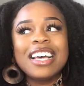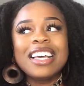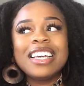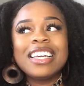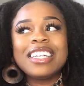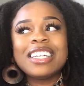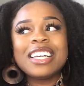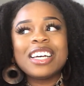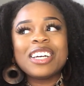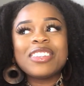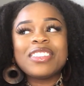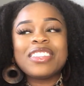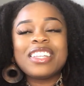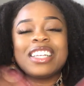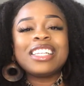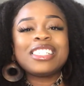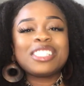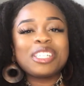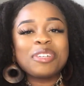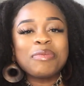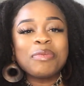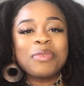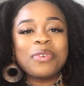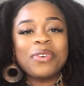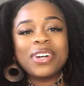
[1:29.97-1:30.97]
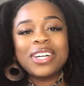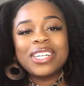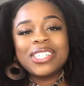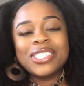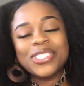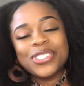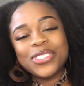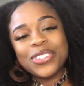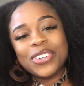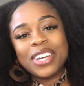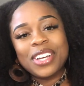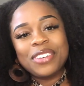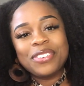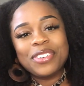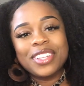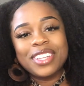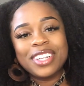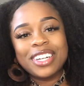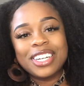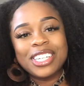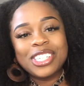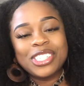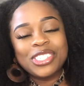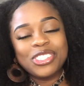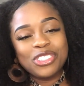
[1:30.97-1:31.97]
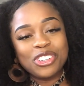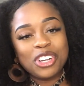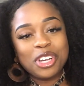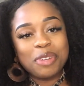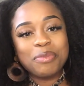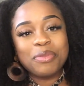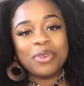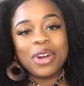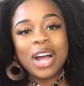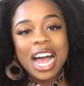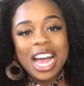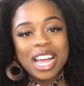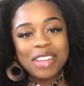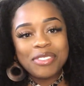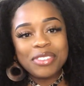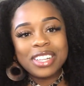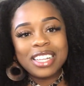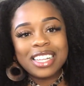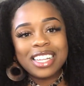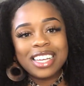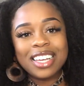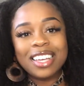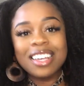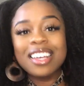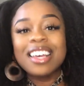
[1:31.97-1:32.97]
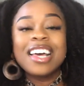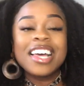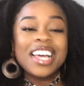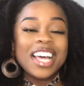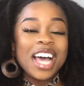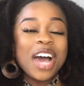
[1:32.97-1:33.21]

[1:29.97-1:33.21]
you know, things are more enjoyed when they're enjoyed privately.